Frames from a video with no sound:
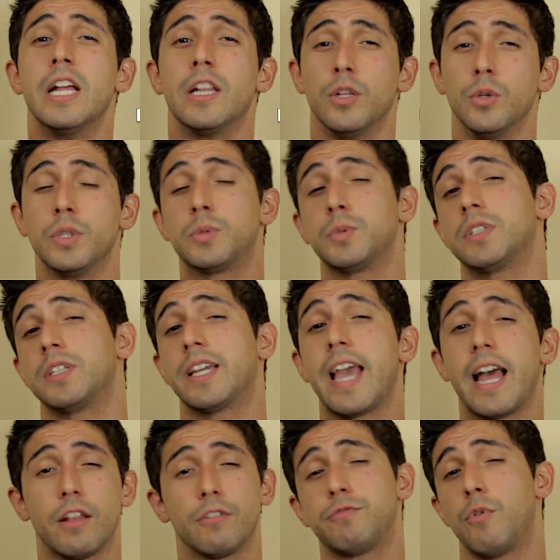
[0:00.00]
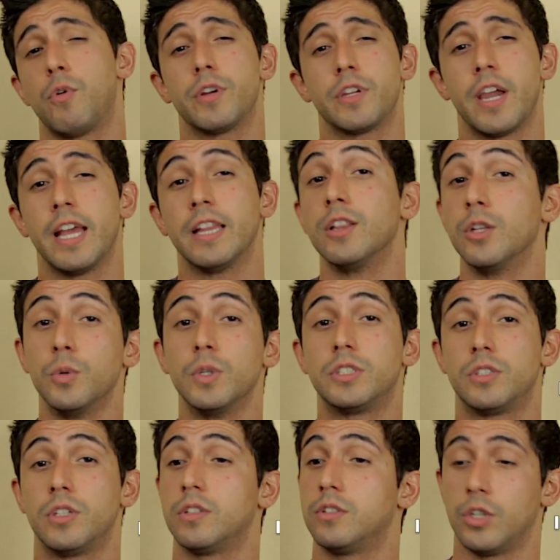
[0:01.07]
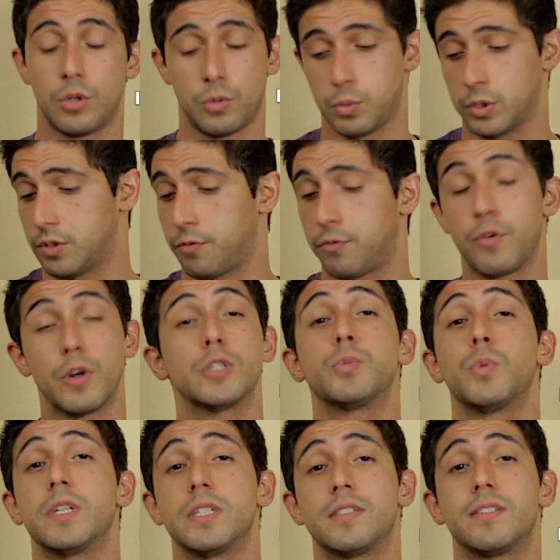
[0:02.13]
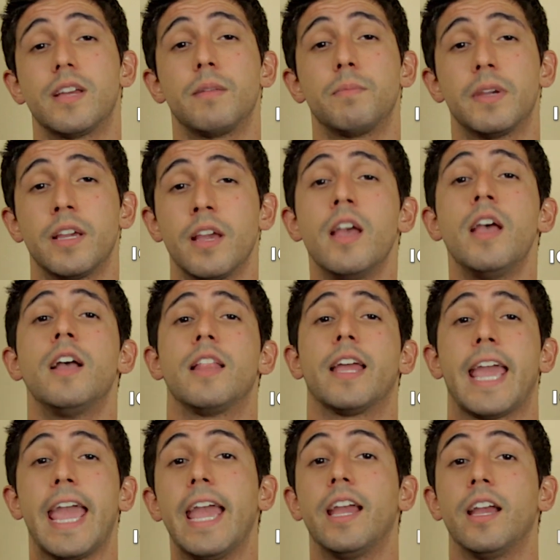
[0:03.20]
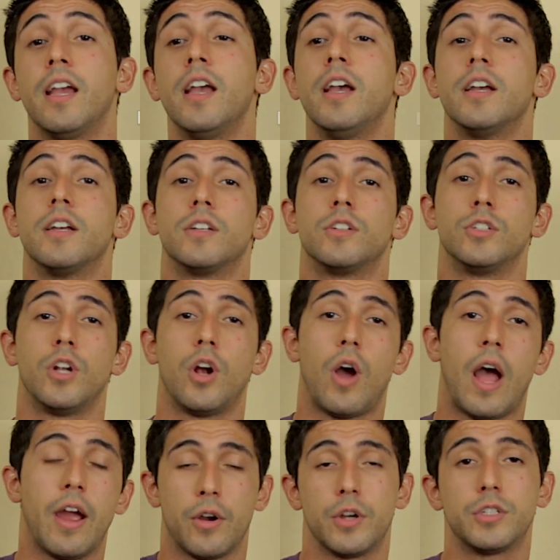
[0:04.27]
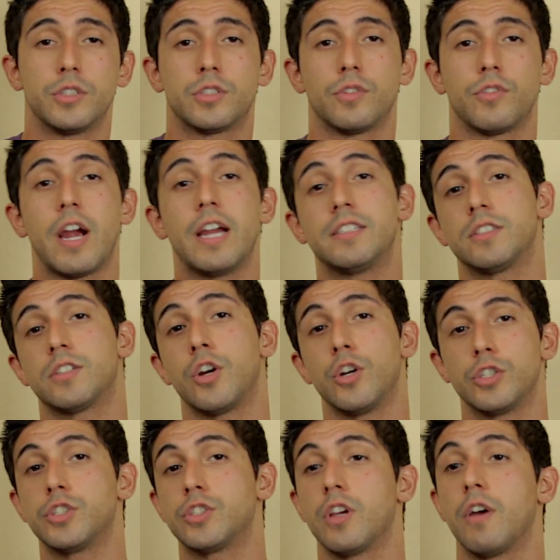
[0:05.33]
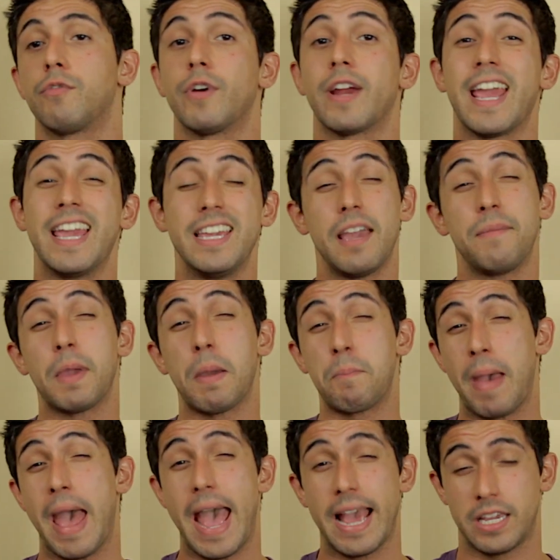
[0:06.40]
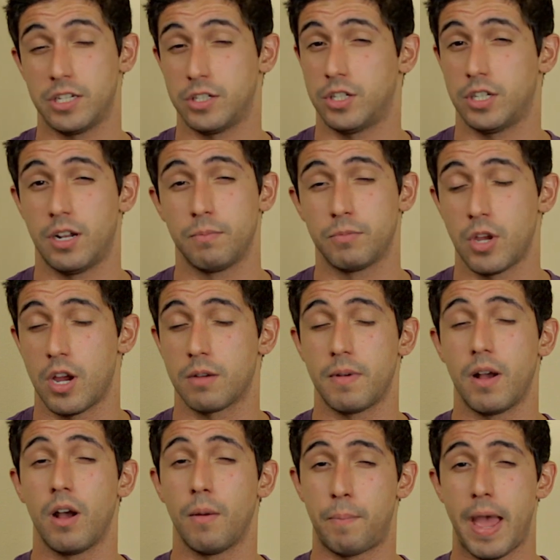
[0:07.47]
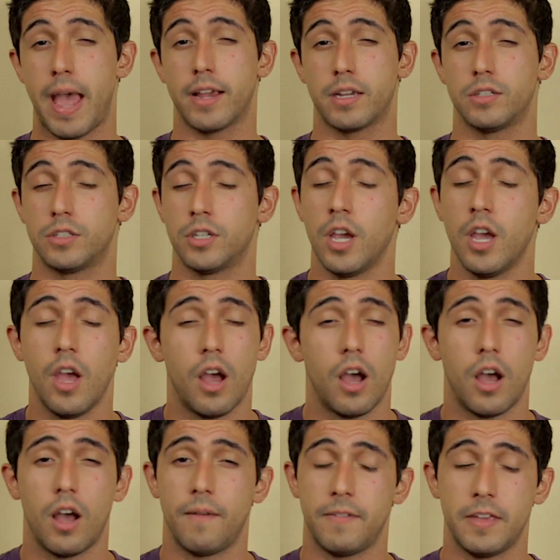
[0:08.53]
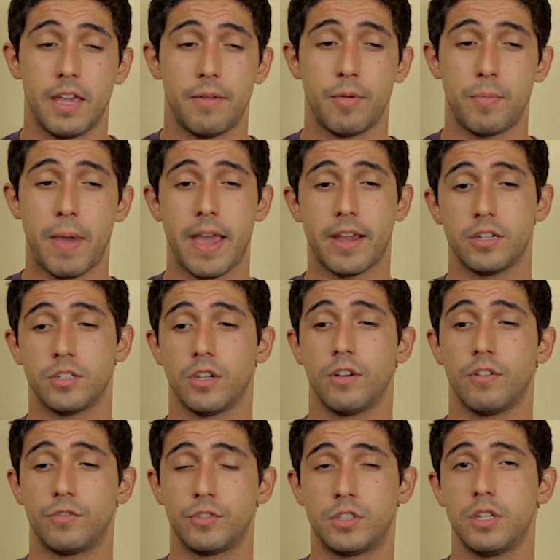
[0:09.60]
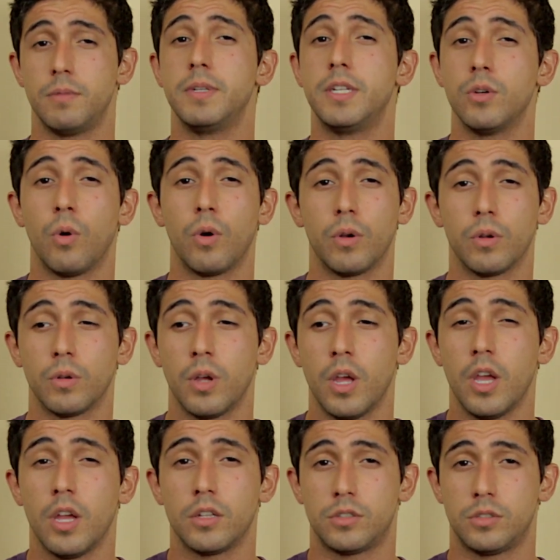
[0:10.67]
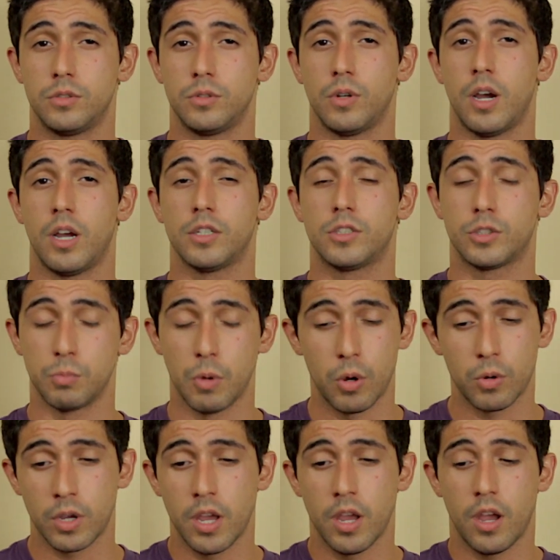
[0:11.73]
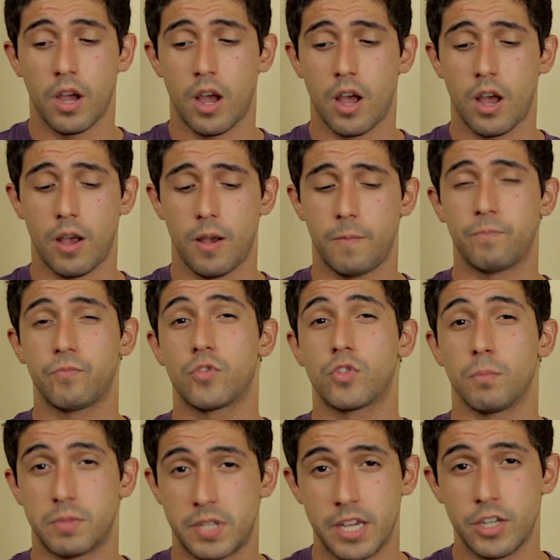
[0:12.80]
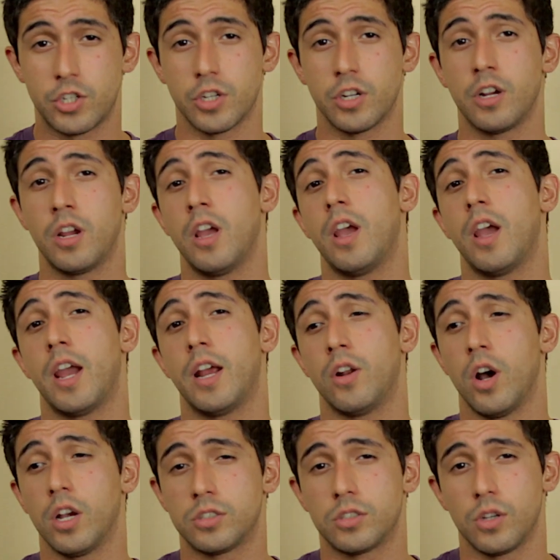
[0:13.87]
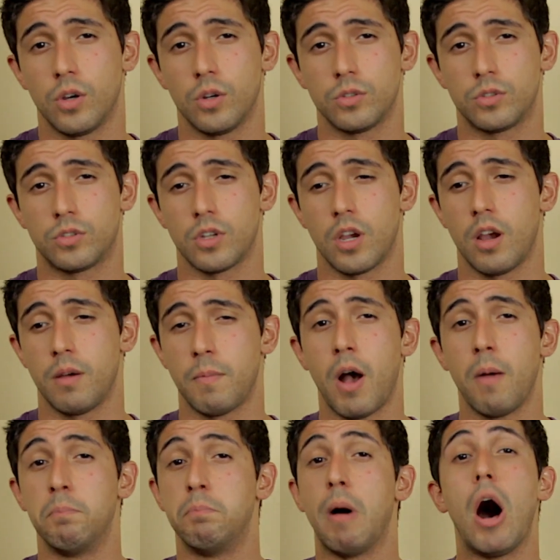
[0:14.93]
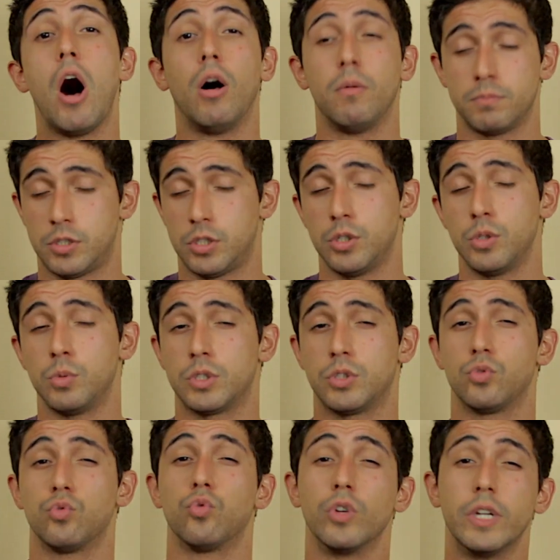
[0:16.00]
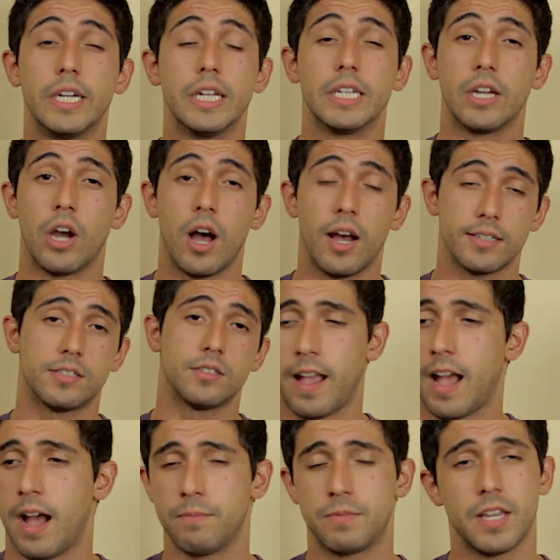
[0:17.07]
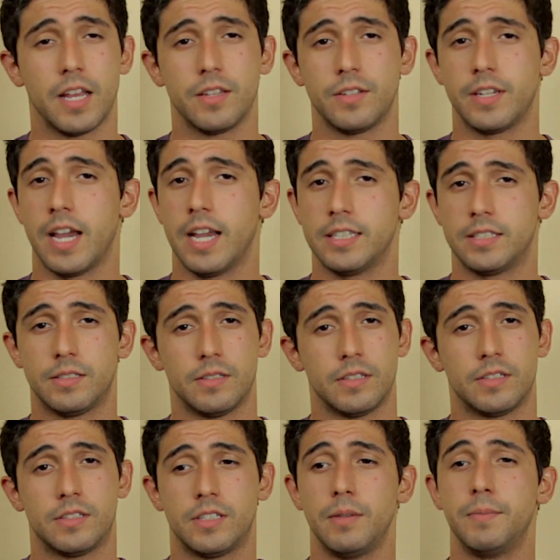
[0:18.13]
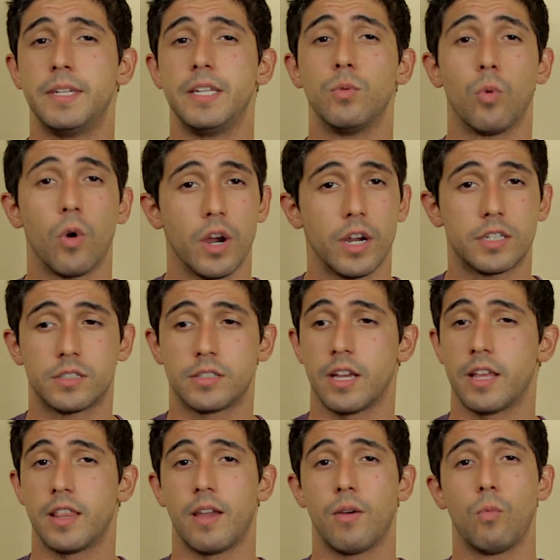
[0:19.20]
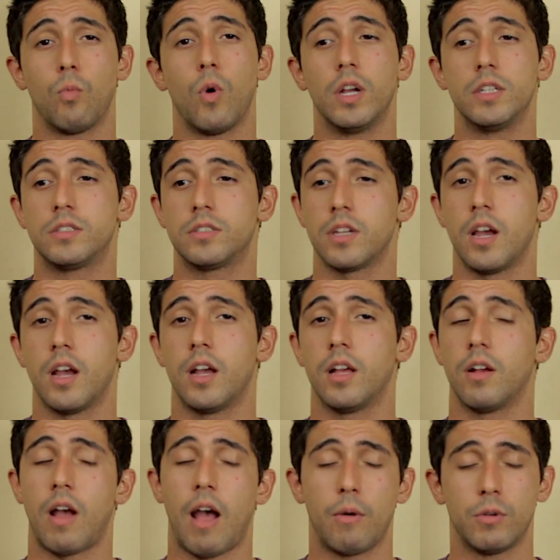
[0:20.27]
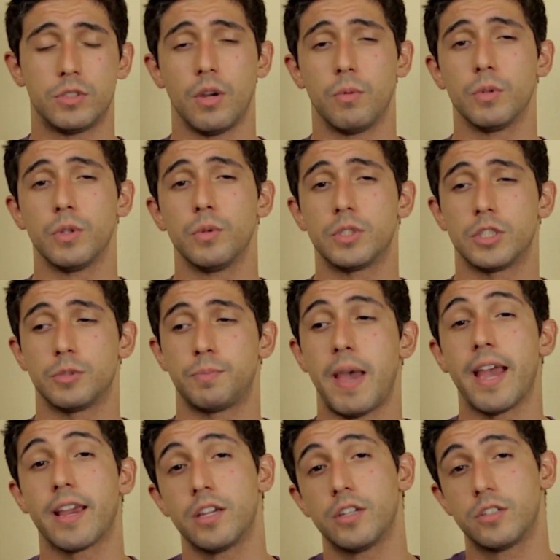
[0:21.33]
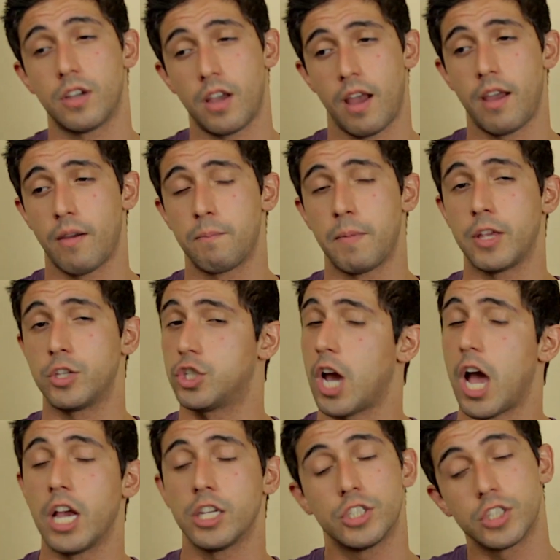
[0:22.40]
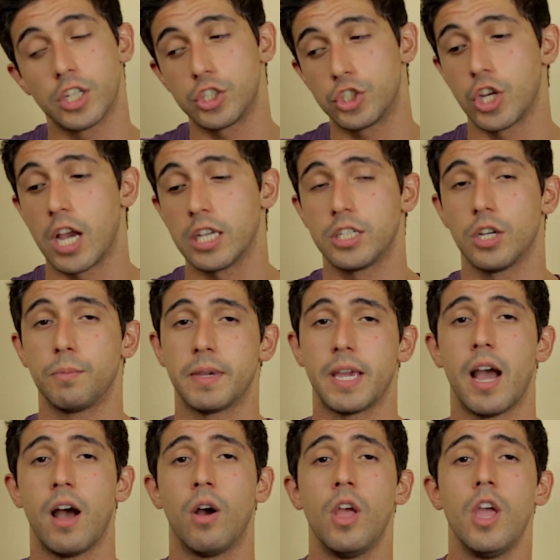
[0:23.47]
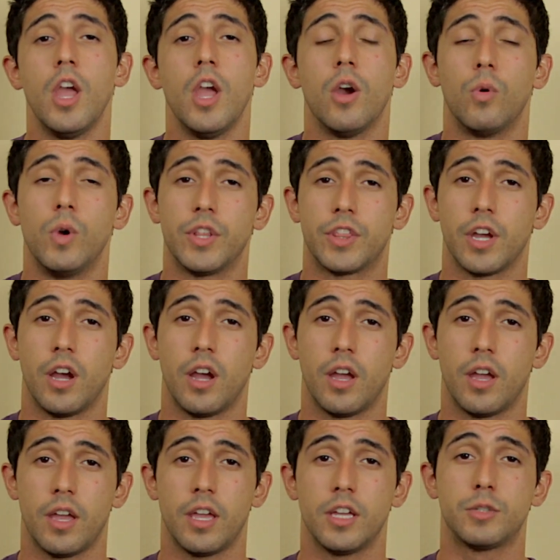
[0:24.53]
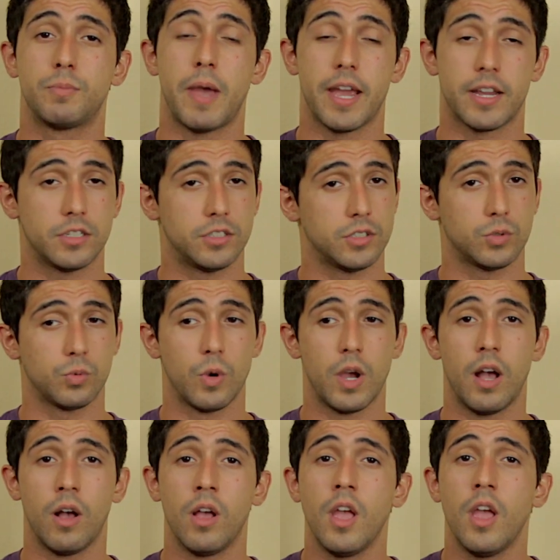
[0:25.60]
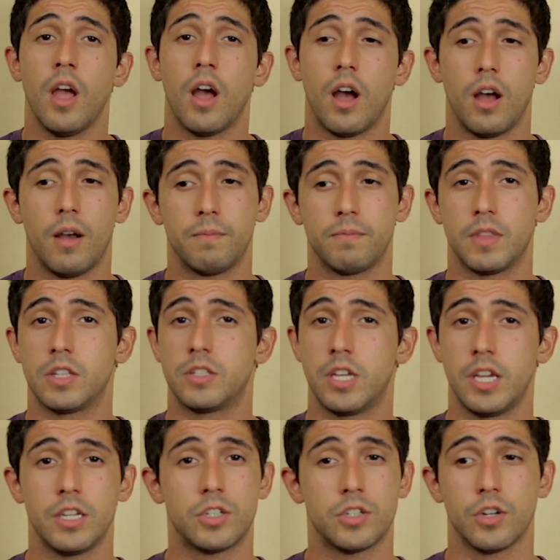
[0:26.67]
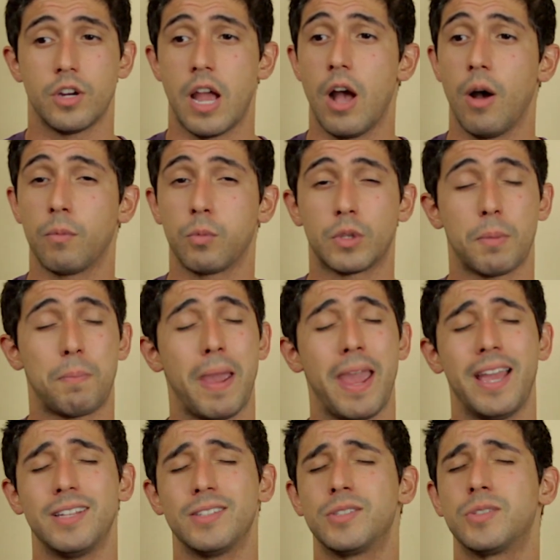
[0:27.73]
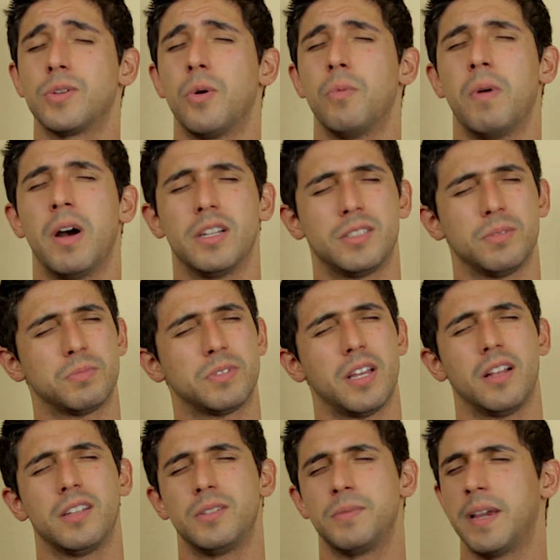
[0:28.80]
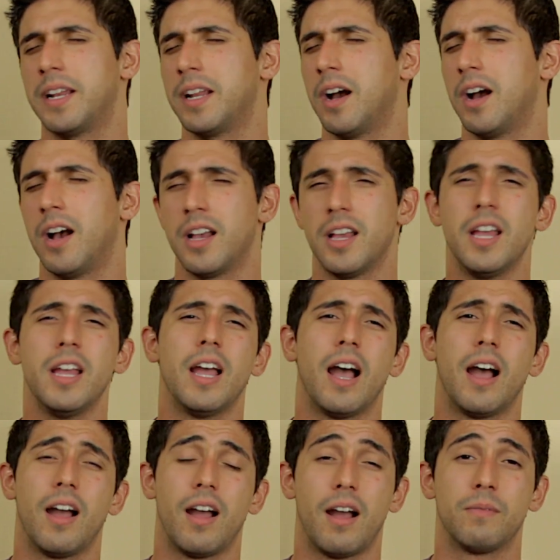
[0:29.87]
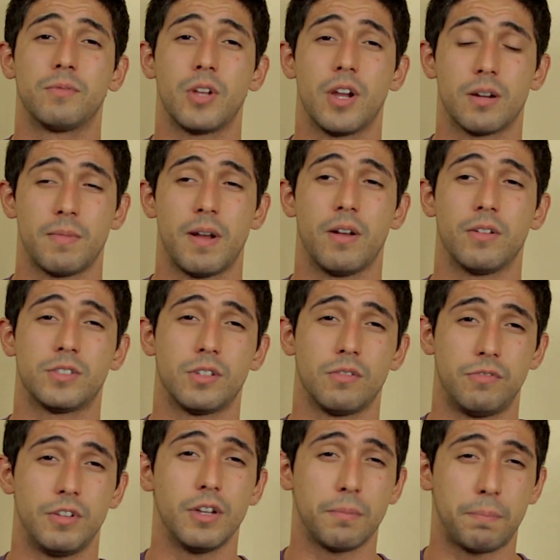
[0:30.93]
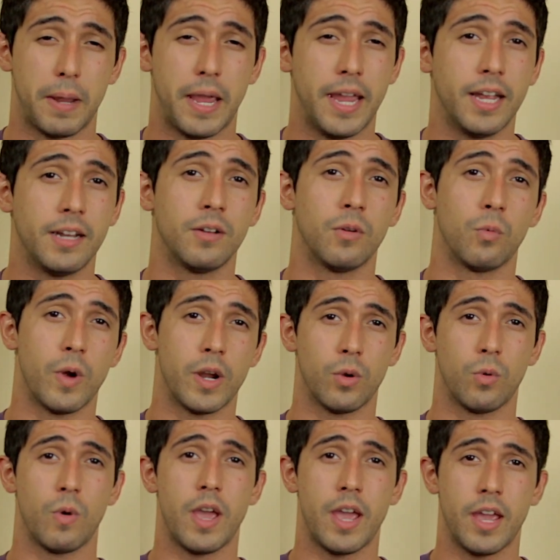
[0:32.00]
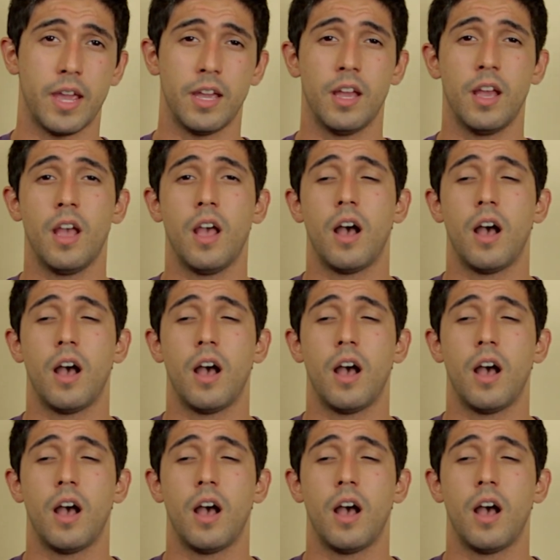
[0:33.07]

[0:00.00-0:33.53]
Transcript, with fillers: Lewis was in California, and Lewis, you know, was the first one to send me like, hey, you know, I heard your psoriasis, I heard your suffering. And he gave me a package, and I'm talking about a package. Uh, he gave me a package of C B D oil to uh, smoke, um, some tincture, and also some uh, balm too, which is really awesome. I'm telling you guys, C B D works. And then once uh, I was done with Lewis's package, I met Josh, and then Josh helped me out with uh, his package as well. Um, the tincture helped with the pain so much. I'm telling you, man, uh, uh, I'm talking about severe pain, went away.